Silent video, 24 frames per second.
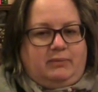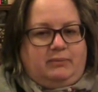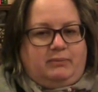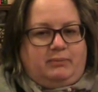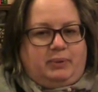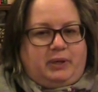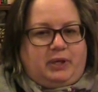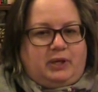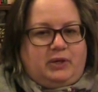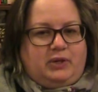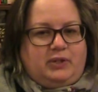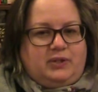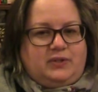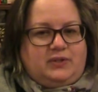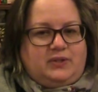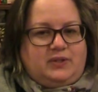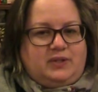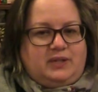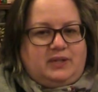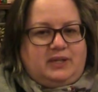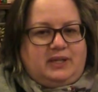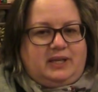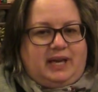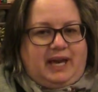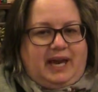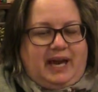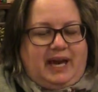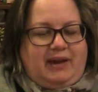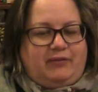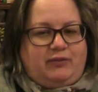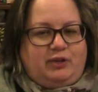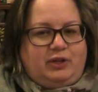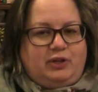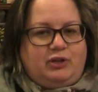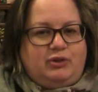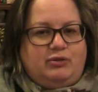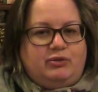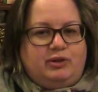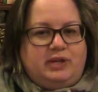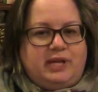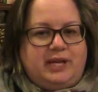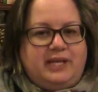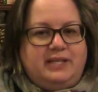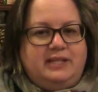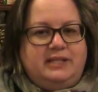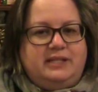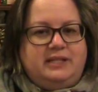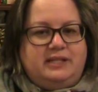because having
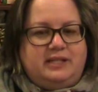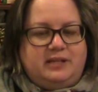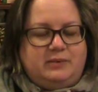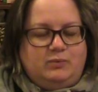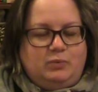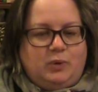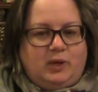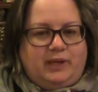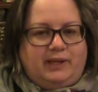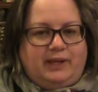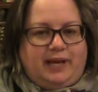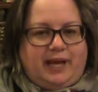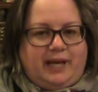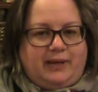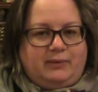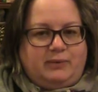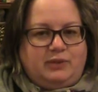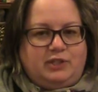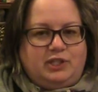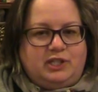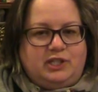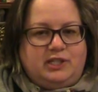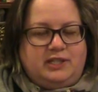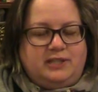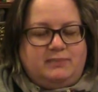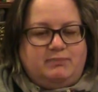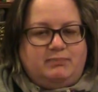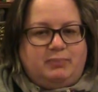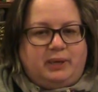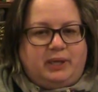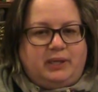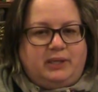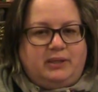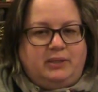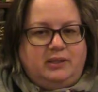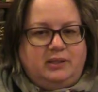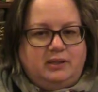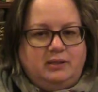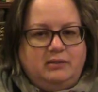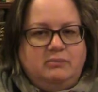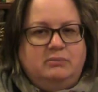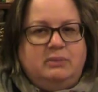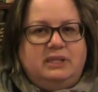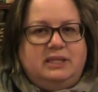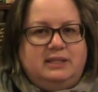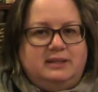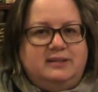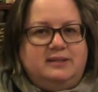created it in one language, it is by no
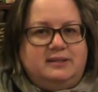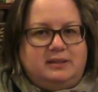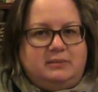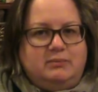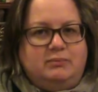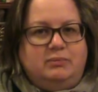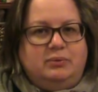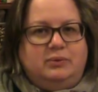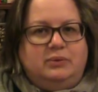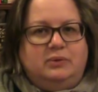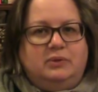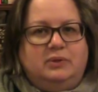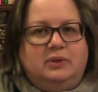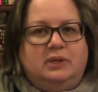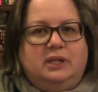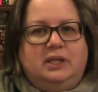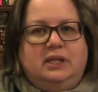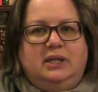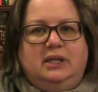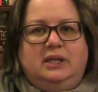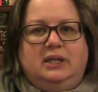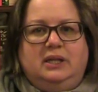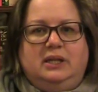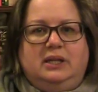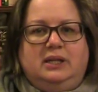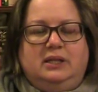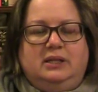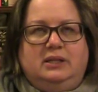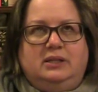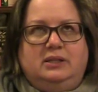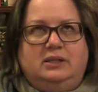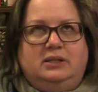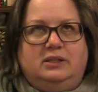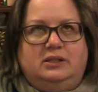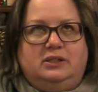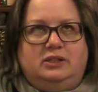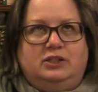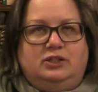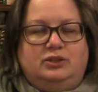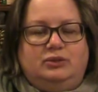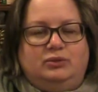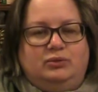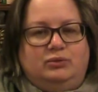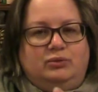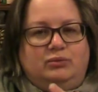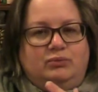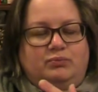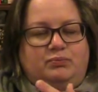means simple
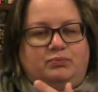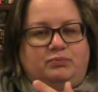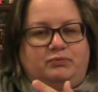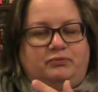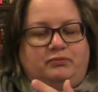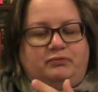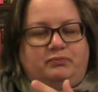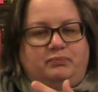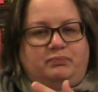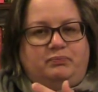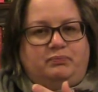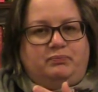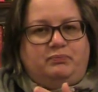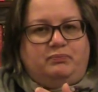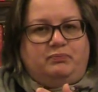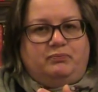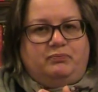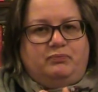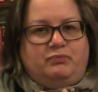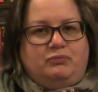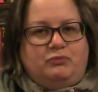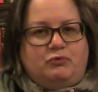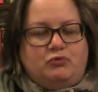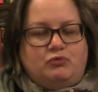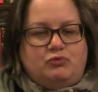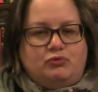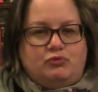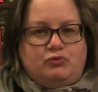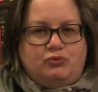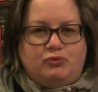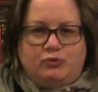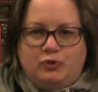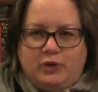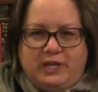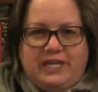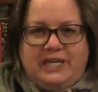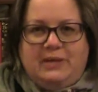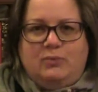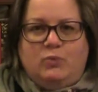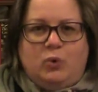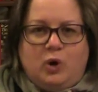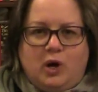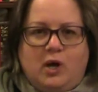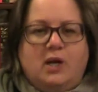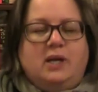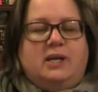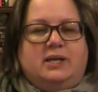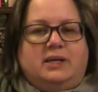to
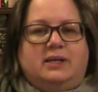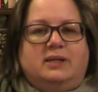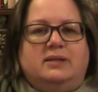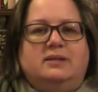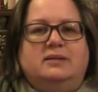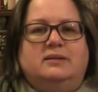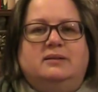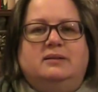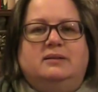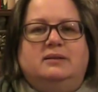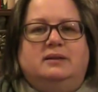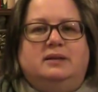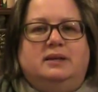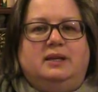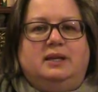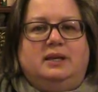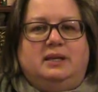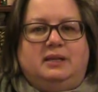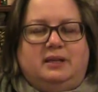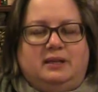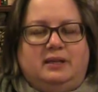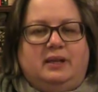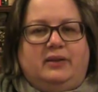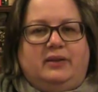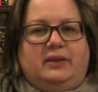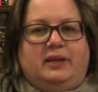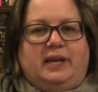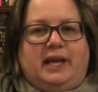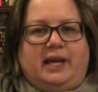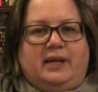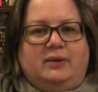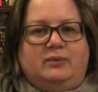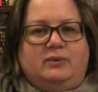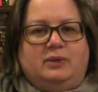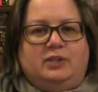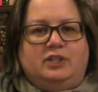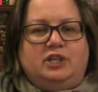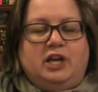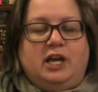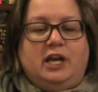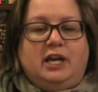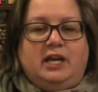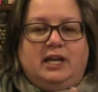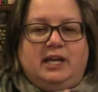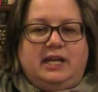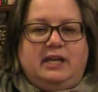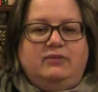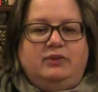rework it in another language,
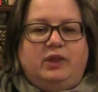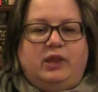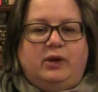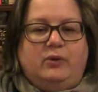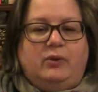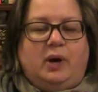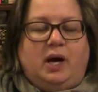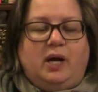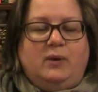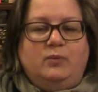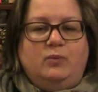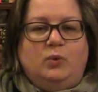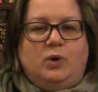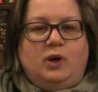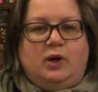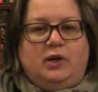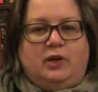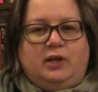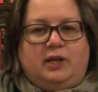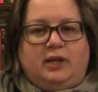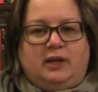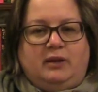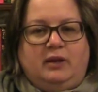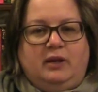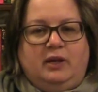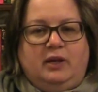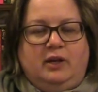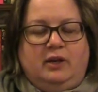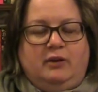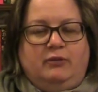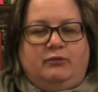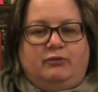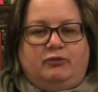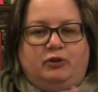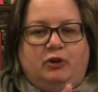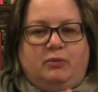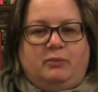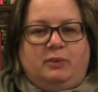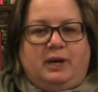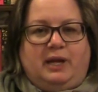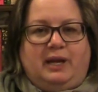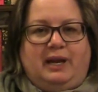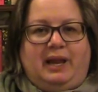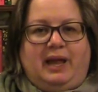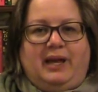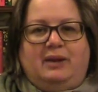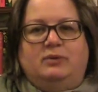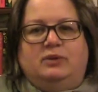even though I'm working from a
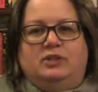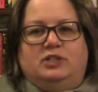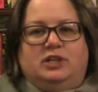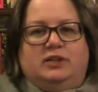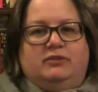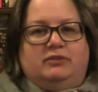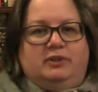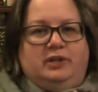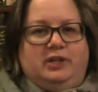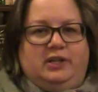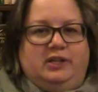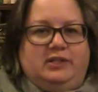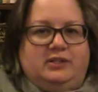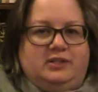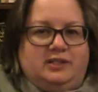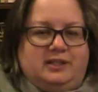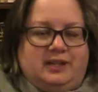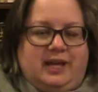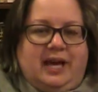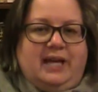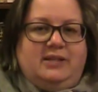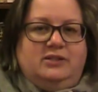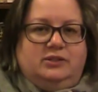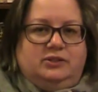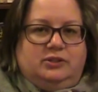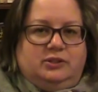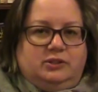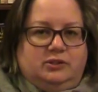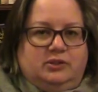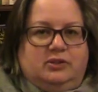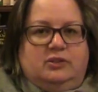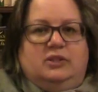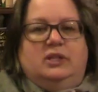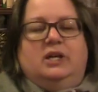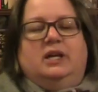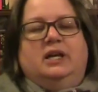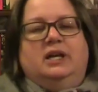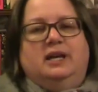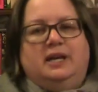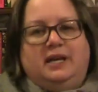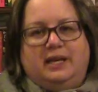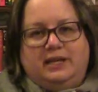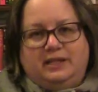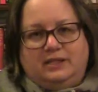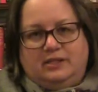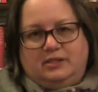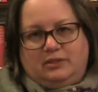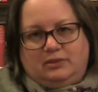language I've learnt in adulthood
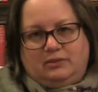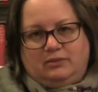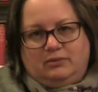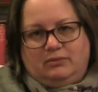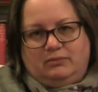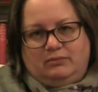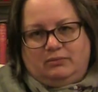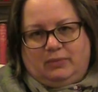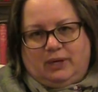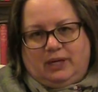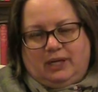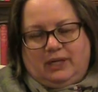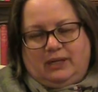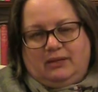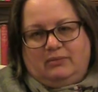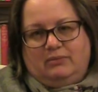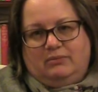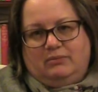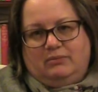into my